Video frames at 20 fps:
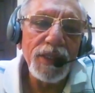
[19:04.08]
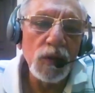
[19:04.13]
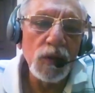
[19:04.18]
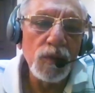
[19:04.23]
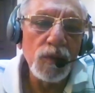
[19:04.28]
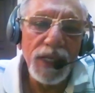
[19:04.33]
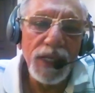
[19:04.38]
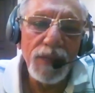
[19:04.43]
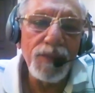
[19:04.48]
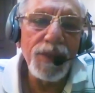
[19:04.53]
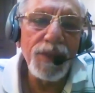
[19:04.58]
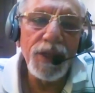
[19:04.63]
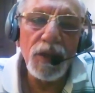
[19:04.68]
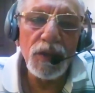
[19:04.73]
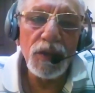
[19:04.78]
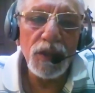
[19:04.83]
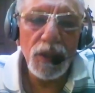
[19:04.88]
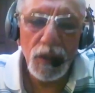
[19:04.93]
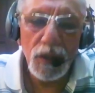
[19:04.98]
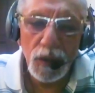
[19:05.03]
you may be
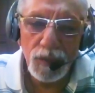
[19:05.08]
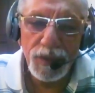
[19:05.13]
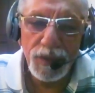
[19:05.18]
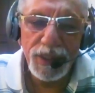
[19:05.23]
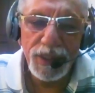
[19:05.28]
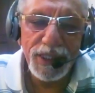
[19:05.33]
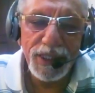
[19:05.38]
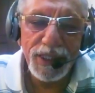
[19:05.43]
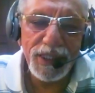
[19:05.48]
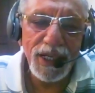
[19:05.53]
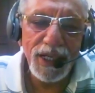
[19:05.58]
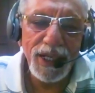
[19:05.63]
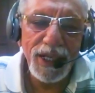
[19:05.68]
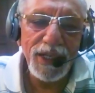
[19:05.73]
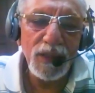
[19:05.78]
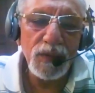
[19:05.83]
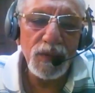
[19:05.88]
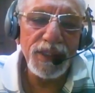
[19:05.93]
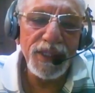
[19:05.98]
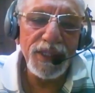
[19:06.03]
on a communist
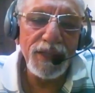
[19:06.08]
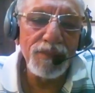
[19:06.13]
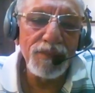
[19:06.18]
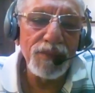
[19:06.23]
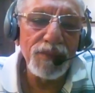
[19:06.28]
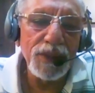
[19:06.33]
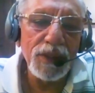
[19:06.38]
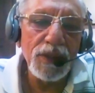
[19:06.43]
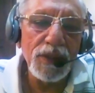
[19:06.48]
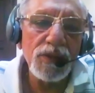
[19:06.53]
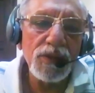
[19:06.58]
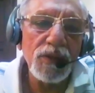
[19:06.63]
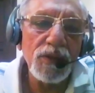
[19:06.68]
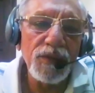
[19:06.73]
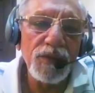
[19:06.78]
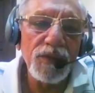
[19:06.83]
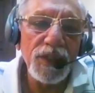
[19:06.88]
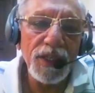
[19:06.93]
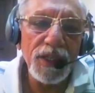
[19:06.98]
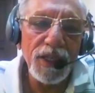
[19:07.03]
line with them because
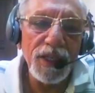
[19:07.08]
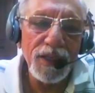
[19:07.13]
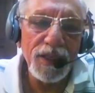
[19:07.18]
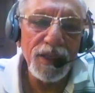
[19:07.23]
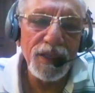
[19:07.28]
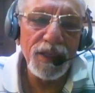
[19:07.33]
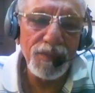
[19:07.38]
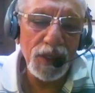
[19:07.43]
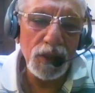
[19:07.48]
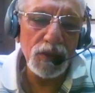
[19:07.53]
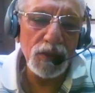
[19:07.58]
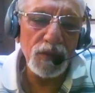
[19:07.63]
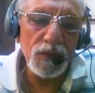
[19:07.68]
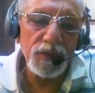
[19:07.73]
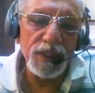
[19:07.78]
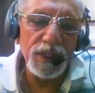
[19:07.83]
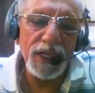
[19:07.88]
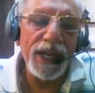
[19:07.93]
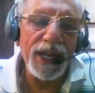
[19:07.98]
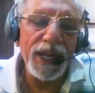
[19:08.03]

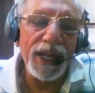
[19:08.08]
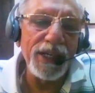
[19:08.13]
of the